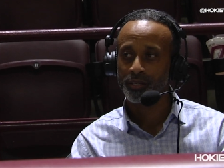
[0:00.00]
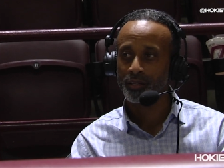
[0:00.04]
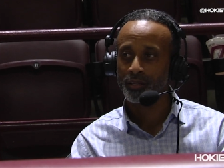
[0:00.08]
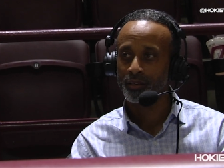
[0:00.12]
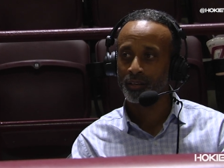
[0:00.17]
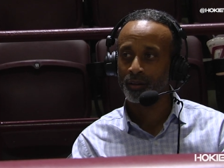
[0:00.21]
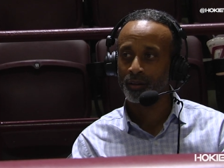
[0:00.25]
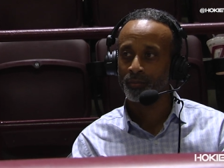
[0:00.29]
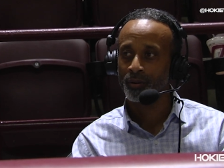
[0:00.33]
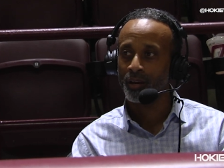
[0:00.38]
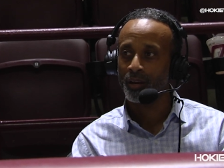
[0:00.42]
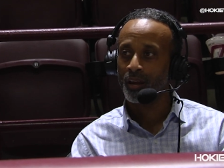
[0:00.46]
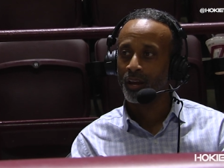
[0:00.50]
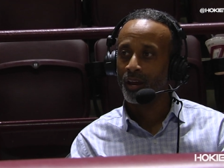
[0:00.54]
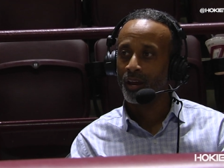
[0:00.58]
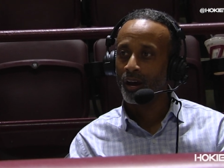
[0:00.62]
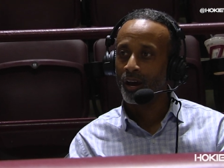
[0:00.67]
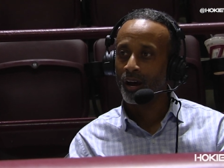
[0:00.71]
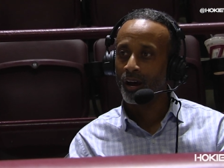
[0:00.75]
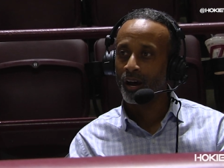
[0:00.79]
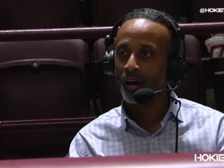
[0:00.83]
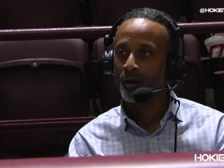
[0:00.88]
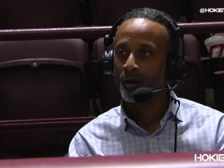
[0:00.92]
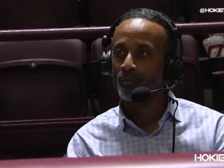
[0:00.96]
to them
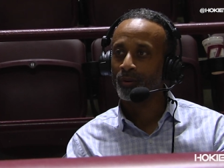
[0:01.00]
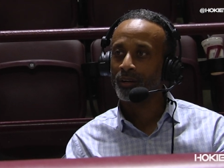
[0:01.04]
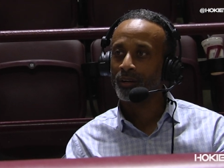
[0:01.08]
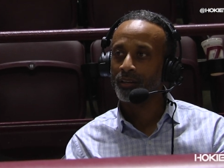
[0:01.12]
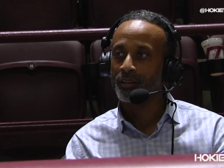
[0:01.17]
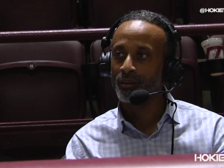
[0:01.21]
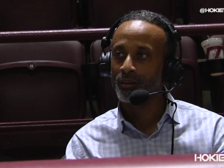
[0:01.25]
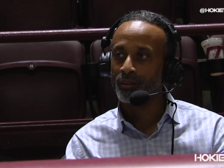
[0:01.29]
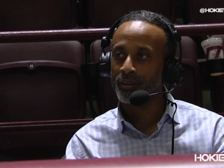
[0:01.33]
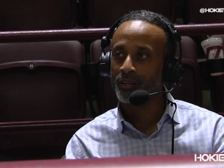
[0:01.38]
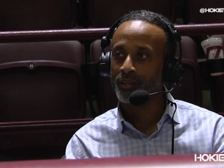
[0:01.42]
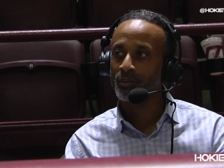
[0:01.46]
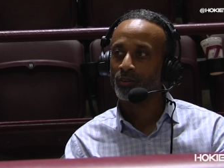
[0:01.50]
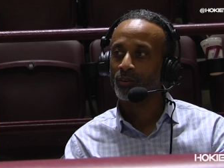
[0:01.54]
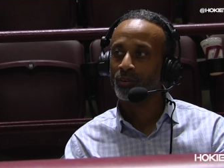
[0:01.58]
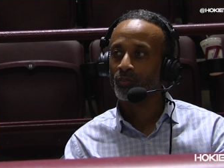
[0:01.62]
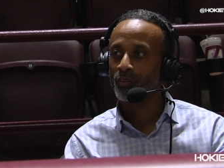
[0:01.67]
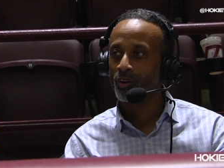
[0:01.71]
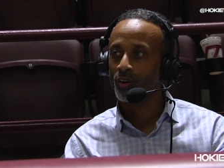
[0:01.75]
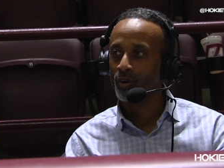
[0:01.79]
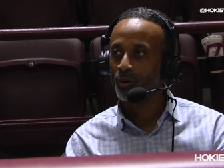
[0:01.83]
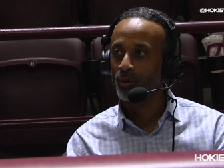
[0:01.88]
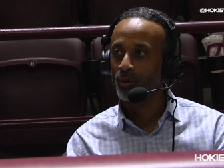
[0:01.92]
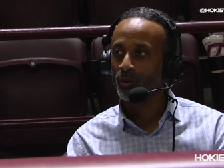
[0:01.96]
uh, but you know get on the
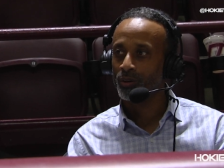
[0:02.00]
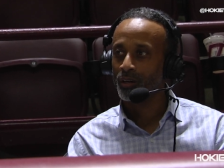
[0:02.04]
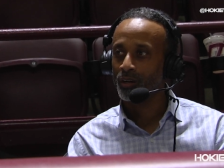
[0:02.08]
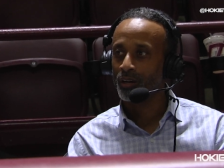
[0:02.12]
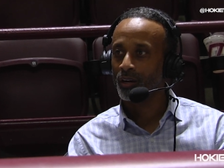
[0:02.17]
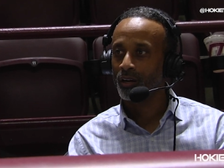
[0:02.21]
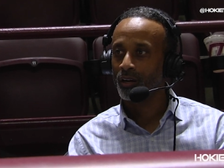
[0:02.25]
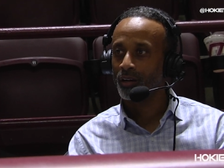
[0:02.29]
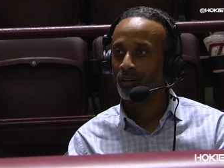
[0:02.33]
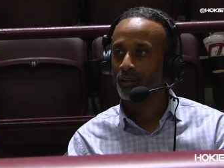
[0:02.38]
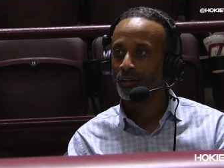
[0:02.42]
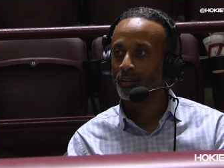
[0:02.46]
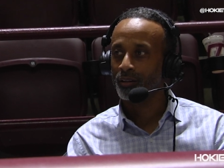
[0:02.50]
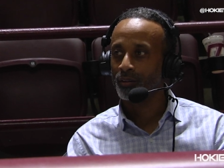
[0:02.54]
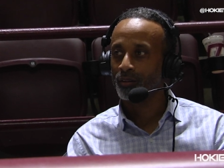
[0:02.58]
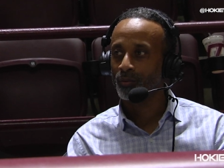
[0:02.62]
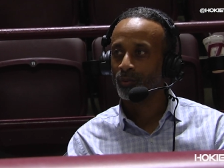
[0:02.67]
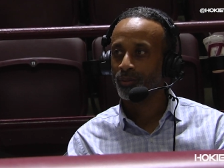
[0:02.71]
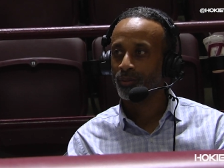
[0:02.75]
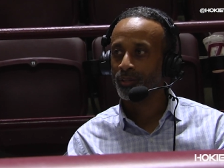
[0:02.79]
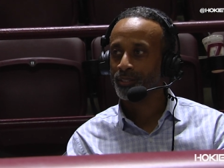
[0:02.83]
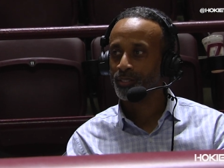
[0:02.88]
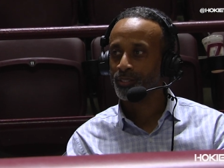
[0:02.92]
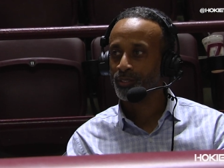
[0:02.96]
road uh,
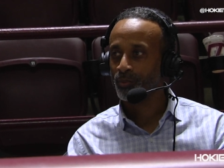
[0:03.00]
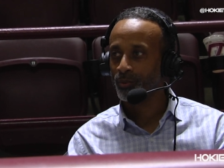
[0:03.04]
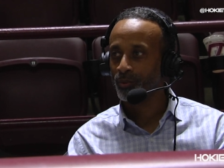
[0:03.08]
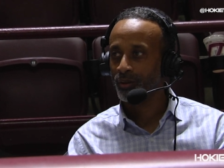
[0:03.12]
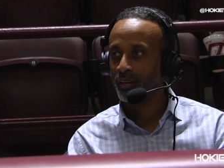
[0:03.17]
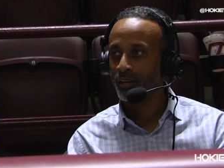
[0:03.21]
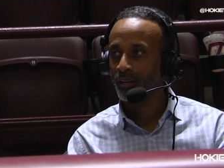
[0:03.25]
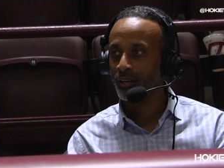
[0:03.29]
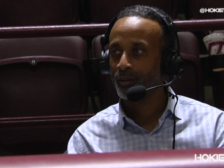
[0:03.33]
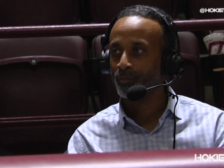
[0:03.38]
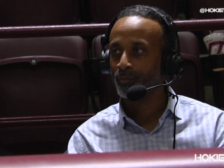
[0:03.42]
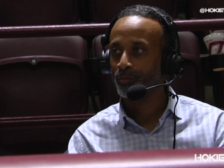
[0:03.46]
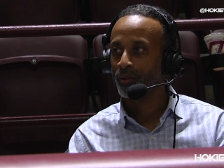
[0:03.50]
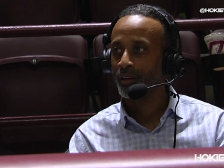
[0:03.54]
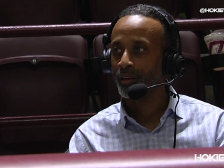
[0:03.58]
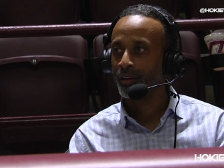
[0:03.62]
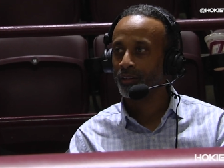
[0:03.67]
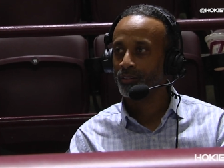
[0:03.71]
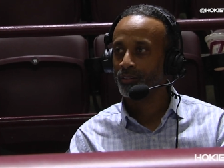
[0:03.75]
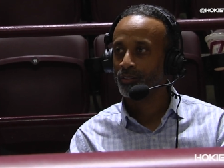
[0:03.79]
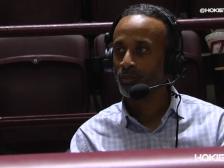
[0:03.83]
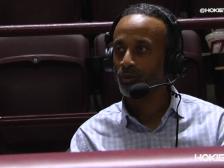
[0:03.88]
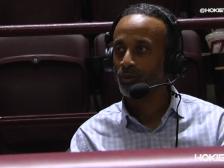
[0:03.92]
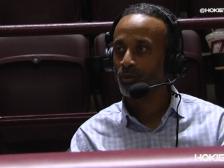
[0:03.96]
with this swing and
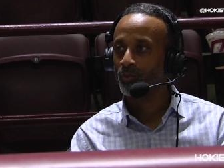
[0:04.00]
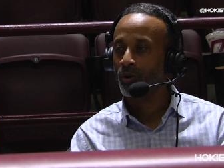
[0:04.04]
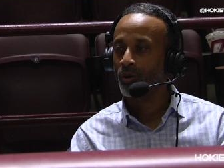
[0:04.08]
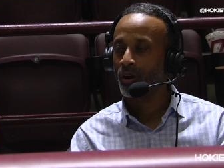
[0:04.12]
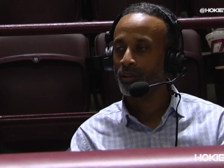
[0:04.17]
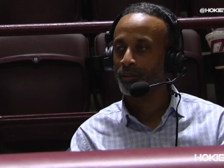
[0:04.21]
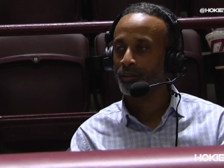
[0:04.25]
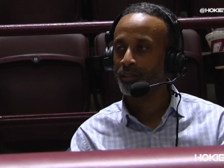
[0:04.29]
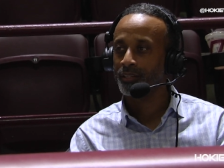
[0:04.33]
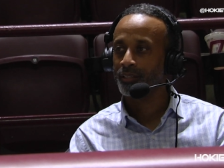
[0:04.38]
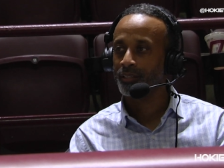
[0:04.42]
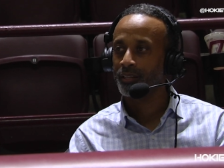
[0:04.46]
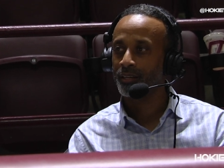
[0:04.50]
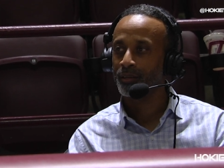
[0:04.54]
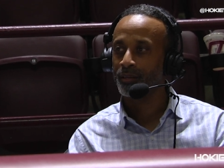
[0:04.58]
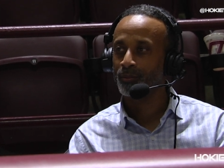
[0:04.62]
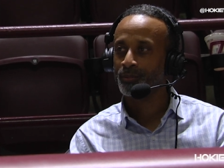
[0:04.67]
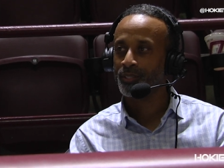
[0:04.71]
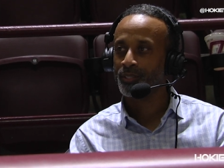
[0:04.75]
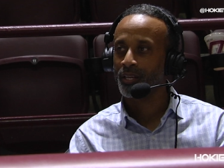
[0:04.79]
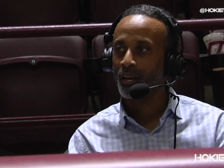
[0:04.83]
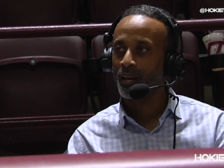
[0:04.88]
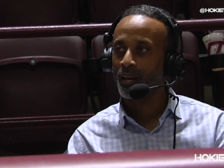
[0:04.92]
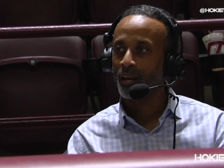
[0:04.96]
playing two quality
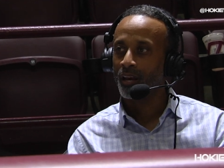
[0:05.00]
teams